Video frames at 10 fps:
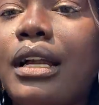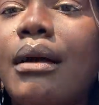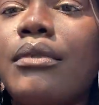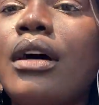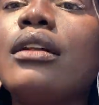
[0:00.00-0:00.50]
Like,
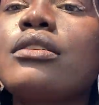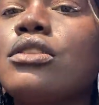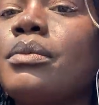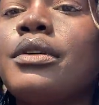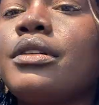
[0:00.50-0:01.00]
I'm not like
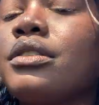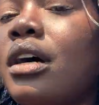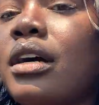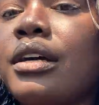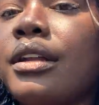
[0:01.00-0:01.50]
super
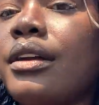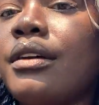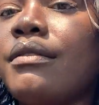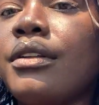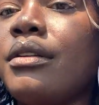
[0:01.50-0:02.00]

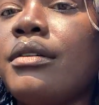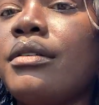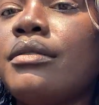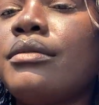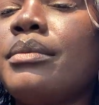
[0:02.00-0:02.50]
talkative in
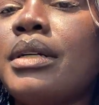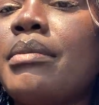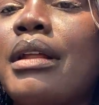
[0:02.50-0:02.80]
the Uber,